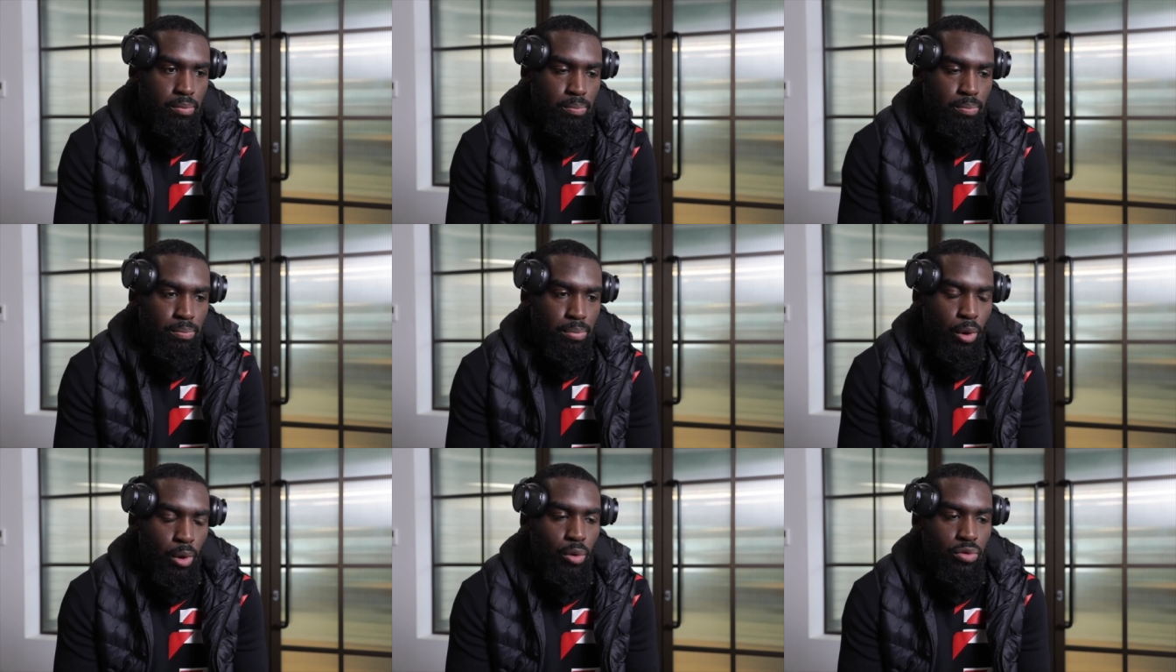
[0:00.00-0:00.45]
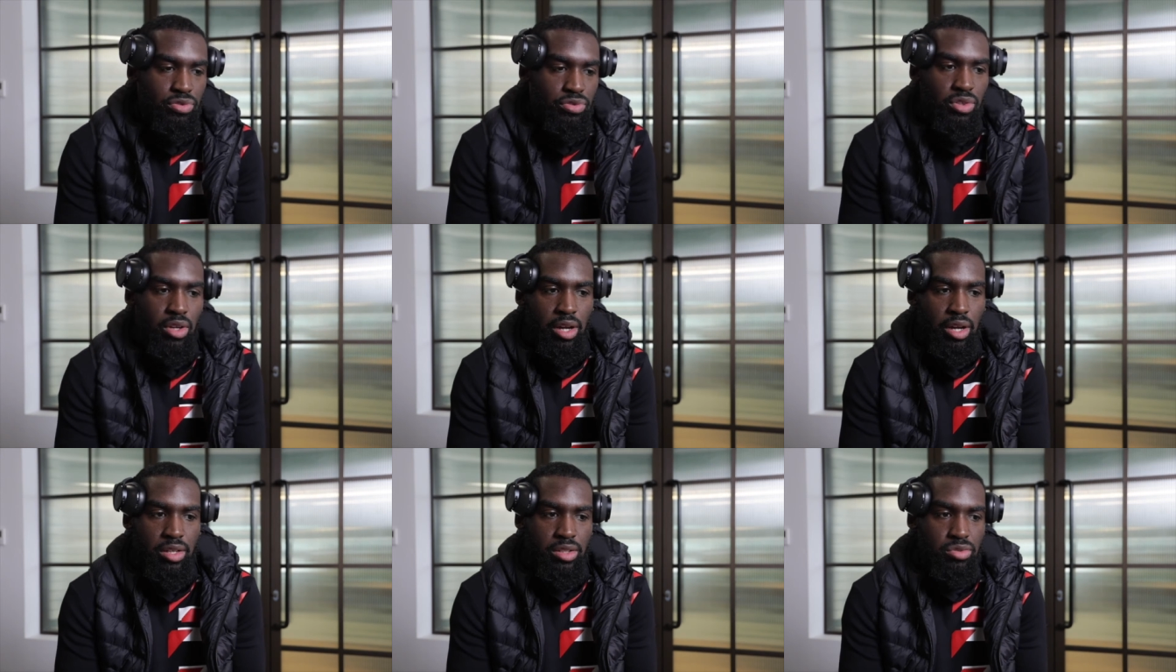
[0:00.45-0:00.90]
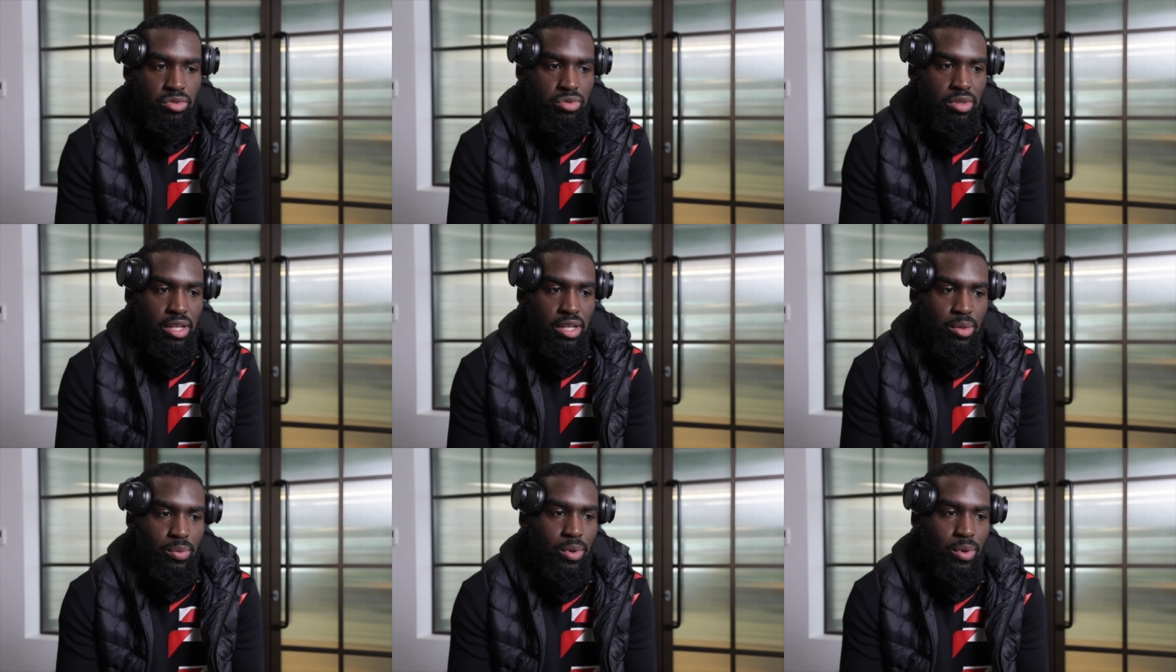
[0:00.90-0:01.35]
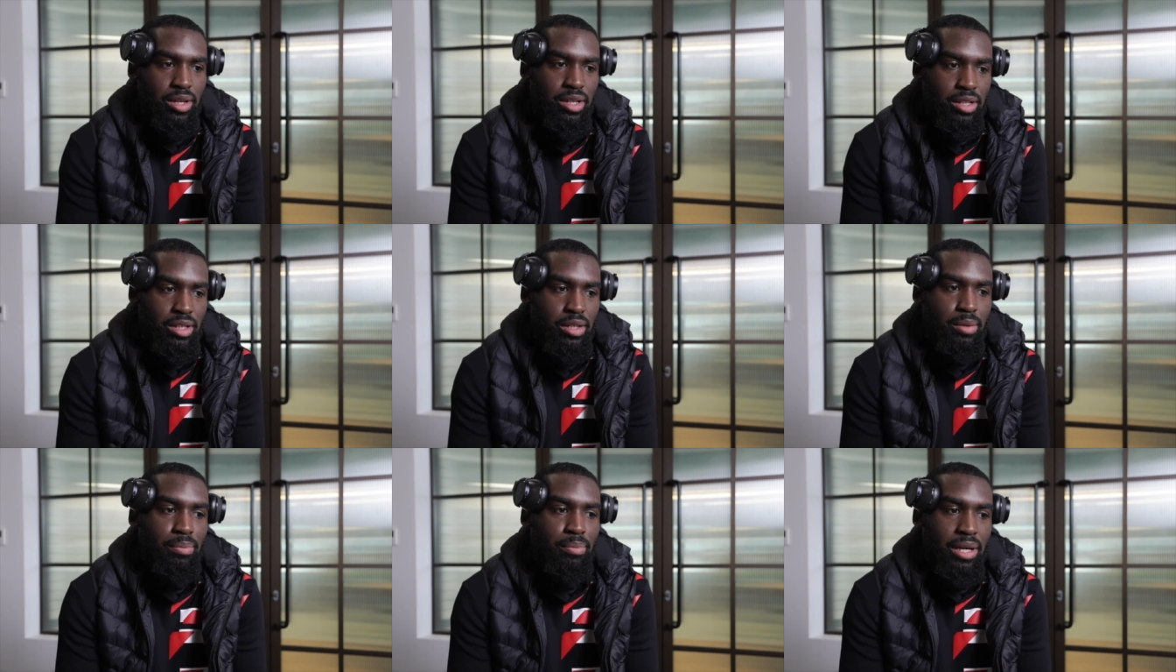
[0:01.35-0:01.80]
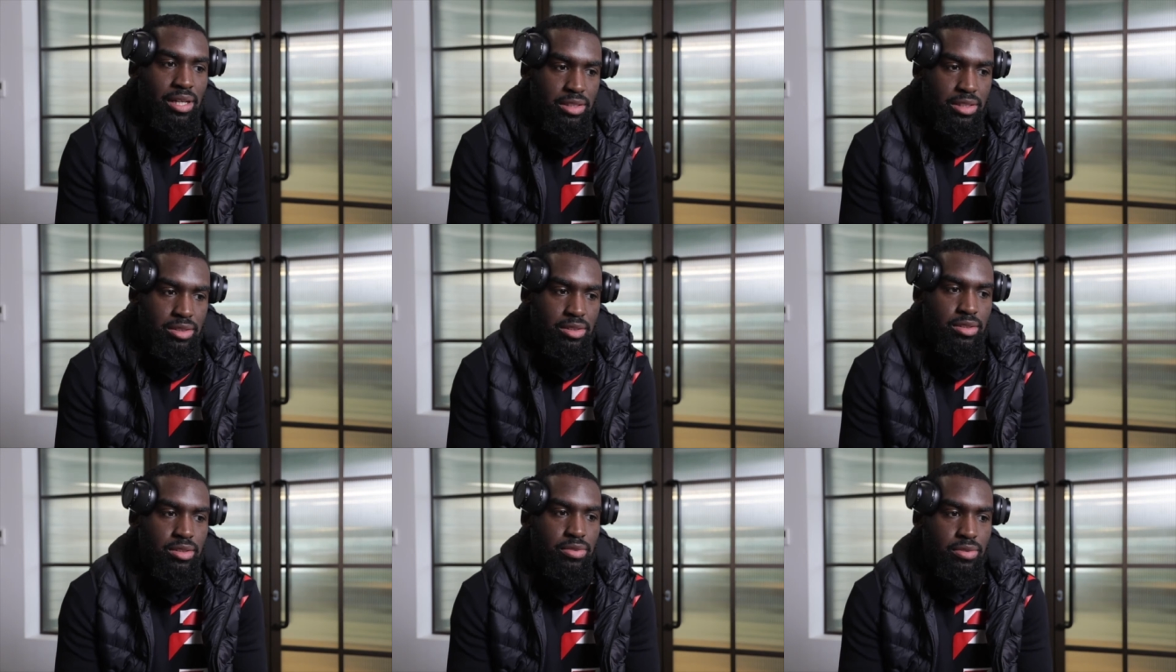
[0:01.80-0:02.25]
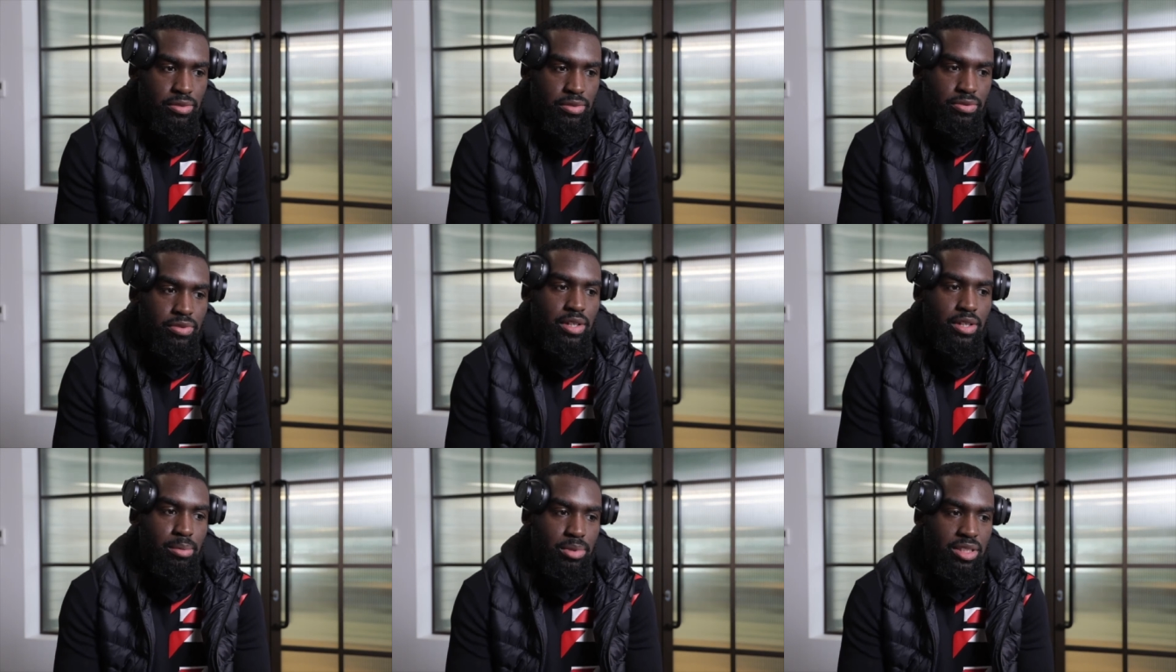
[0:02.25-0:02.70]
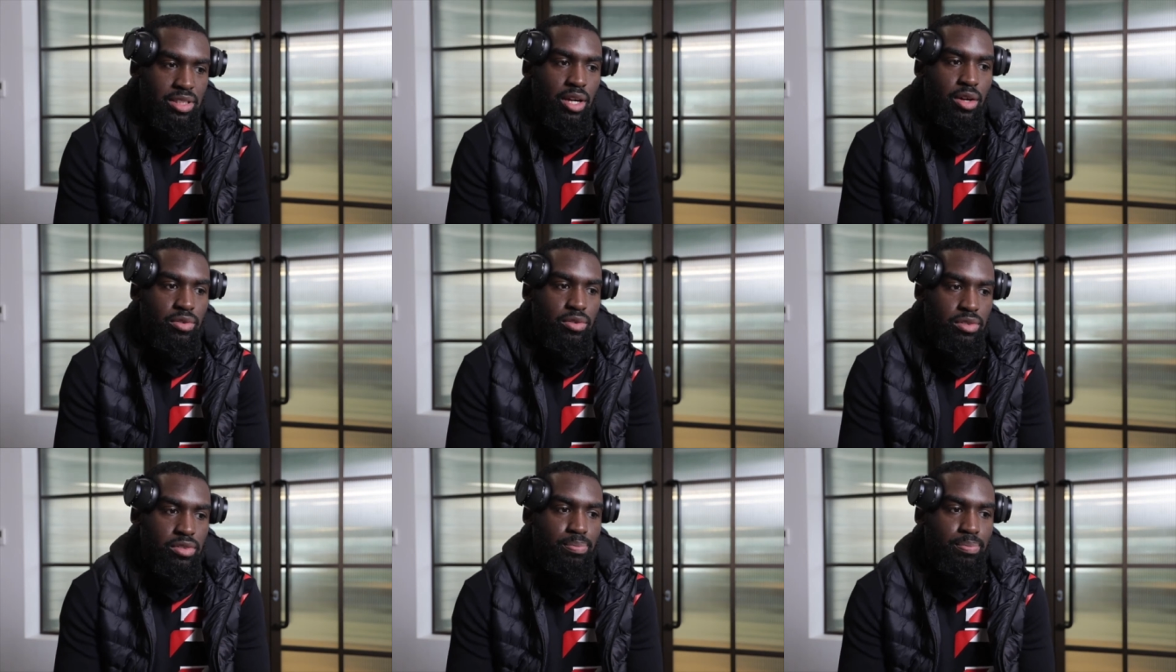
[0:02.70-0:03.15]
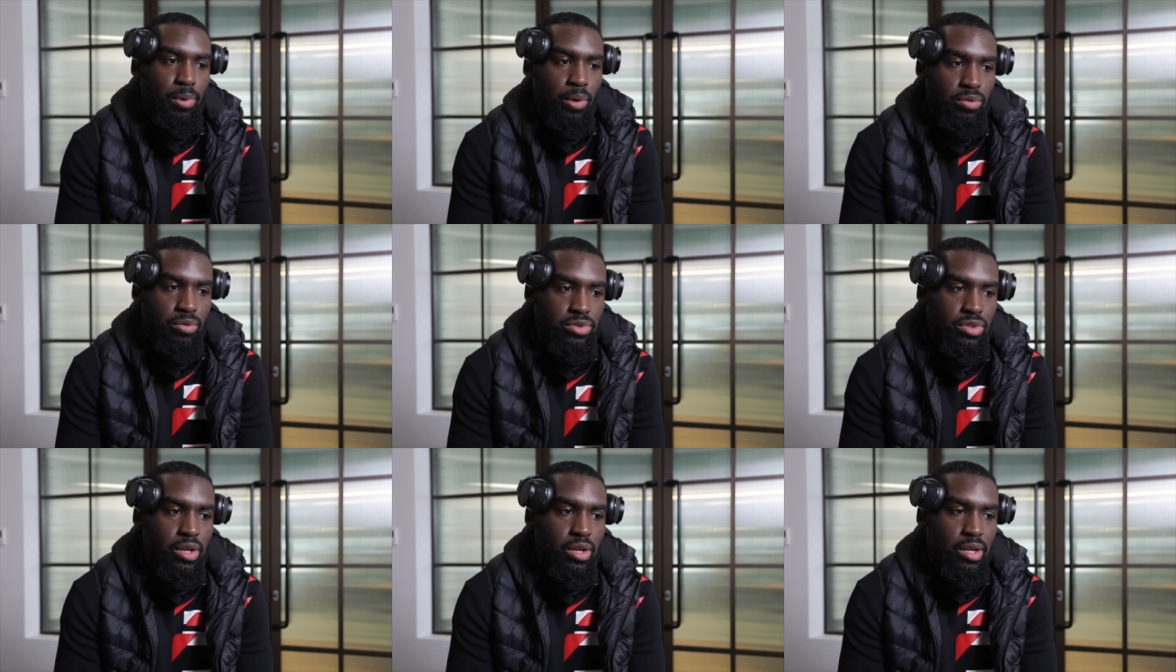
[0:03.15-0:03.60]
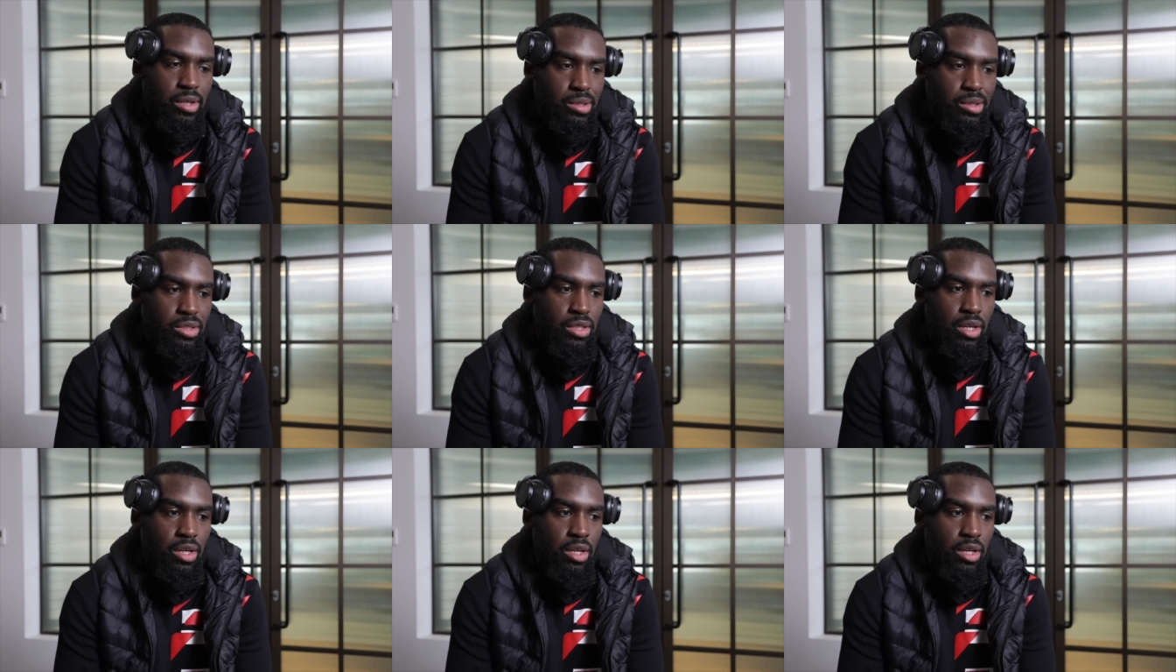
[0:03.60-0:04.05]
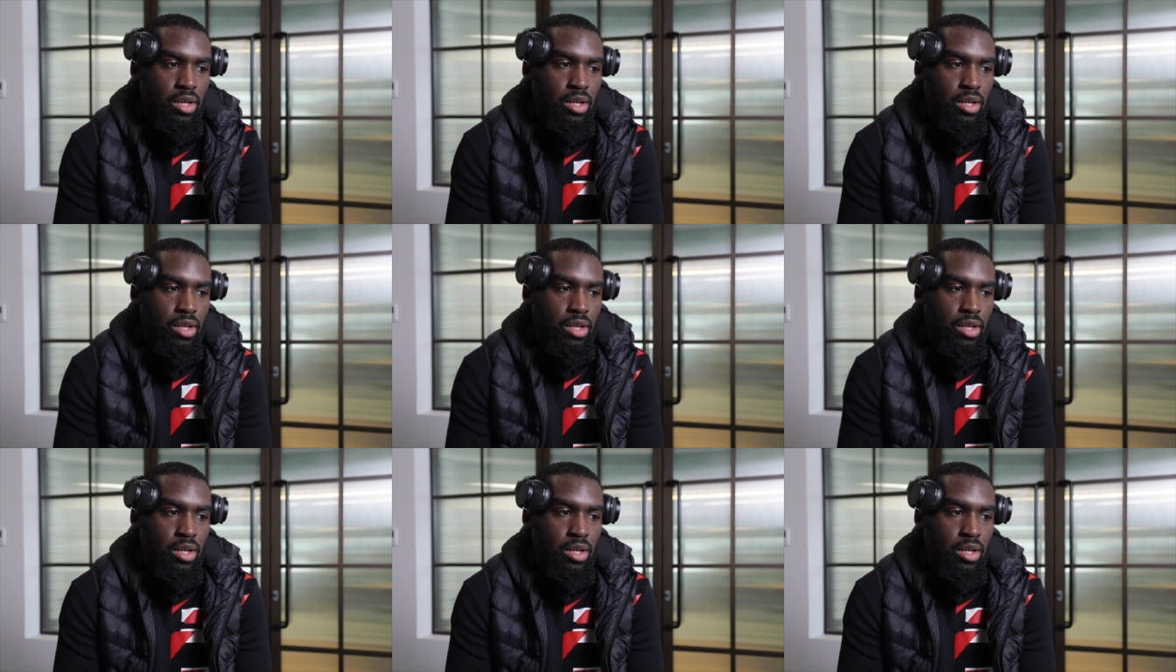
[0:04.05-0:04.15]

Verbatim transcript: both sides really wanting the best for themselves, both sides